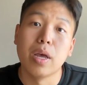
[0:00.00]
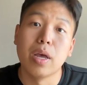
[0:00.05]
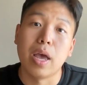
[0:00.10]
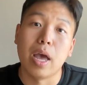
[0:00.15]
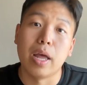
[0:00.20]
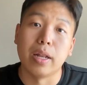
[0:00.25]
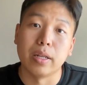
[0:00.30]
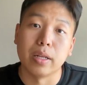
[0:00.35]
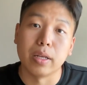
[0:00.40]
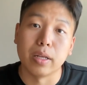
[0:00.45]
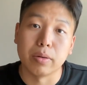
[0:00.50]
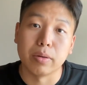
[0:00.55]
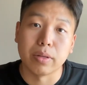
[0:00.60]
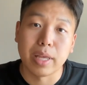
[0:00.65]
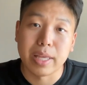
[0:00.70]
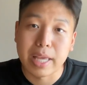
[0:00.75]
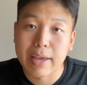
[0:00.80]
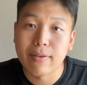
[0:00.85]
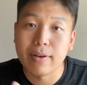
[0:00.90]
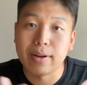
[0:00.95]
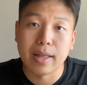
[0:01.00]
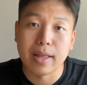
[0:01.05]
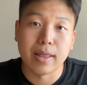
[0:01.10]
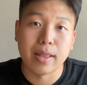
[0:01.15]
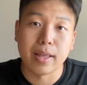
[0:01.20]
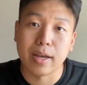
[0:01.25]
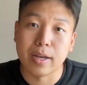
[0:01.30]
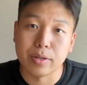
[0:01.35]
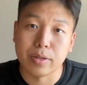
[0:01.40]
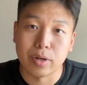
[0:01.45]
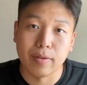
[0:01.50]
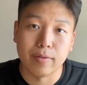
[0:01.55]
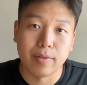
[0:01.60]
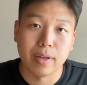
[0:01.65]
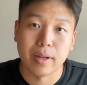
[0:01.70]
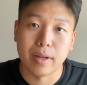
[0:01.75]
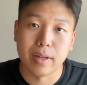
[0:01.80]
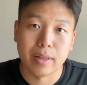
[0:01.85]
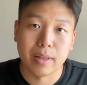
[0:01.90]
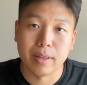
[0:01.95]
And even in the sort of
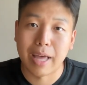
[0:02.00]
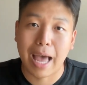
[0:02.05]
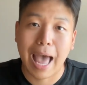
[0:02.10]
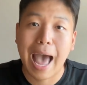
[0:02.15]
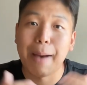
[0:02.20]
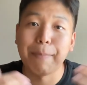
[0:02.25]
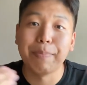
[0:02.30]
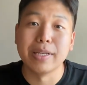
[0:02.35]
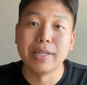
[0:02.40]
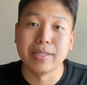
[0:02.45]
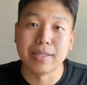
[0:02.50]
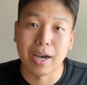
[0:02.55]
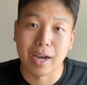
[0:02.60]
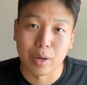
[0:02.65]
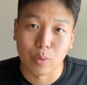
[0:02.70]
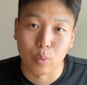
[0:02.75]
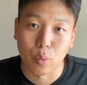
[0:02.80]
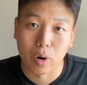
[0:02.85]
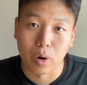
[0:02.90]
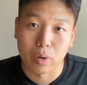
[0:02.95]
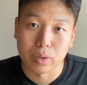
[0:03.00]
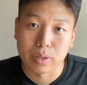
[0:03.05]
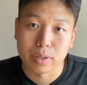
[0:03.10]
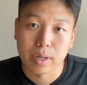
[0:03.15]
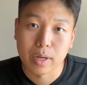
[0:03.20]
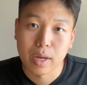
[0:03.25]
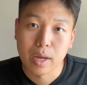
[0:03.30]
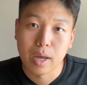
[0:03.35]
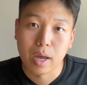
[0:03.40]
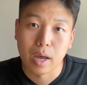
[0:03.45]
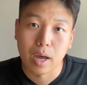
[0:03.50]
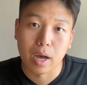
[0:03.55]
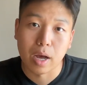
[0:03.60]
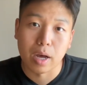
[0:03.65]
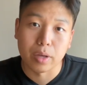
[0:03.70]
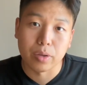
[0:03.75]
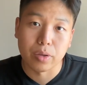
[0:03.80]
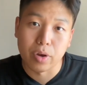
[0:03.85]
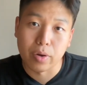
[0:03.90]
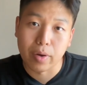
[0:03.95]
the app design world,
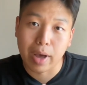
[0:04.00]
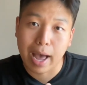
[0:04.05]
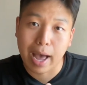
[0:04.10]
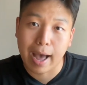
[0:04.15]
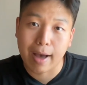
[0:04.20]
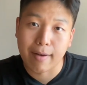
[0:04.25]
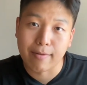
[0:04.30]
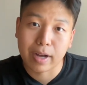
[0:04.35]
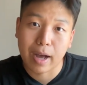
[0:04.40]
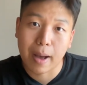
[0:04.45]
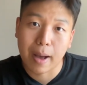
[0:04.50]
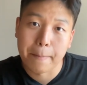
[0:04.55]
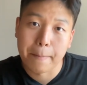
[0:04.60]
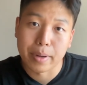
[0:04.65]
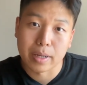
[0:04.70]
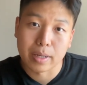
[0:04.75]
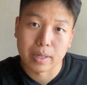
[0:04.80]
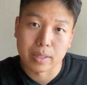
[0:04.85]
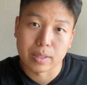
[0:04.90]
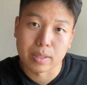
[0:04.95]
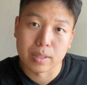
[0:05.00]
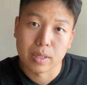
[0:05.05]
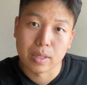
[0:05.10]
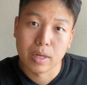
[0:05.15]
you have companies